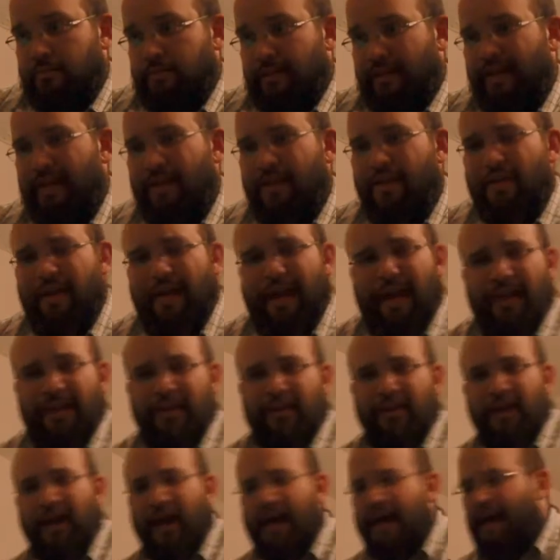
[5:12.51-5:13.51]

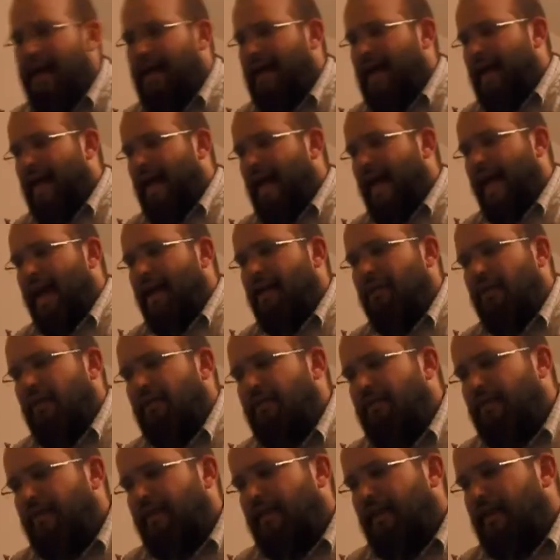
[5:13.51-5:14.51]
I don't
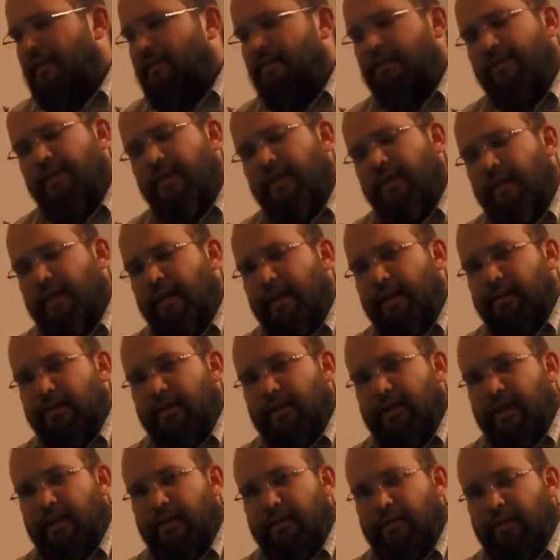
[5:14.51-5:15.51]
even think of the Vita as
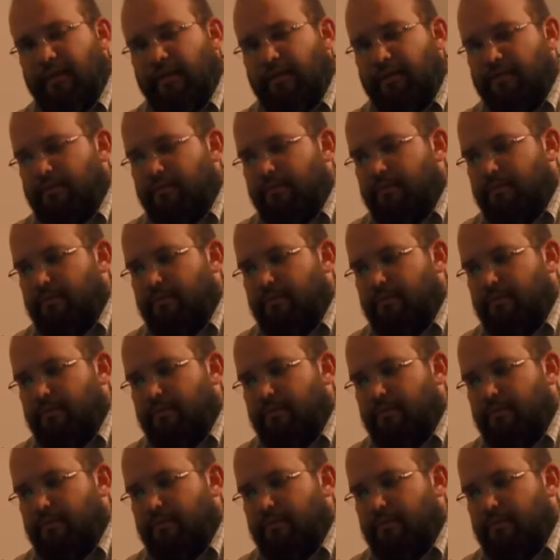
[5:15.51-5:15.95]
a